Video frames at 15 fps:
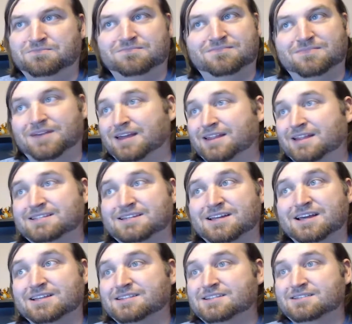Yeah, that's
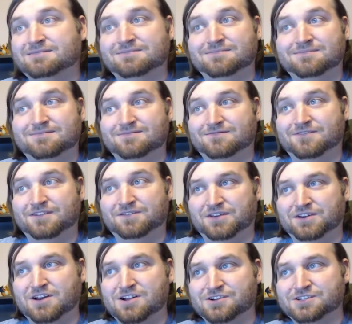nuts.
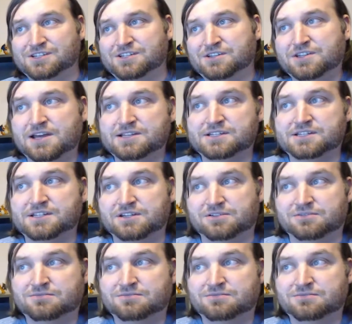$50 in 2002.